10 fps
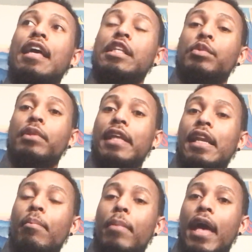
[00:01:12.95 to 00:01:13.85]
is
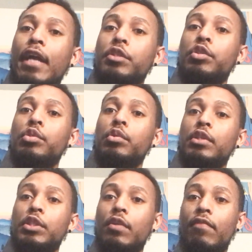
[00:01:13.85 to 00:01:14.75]
related back to the
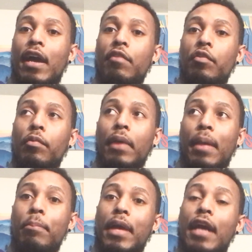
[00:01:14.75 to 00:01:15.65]
survival
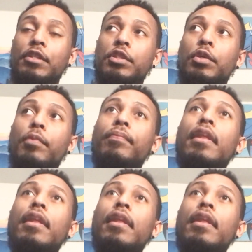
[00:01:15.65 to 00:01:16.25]
impact. So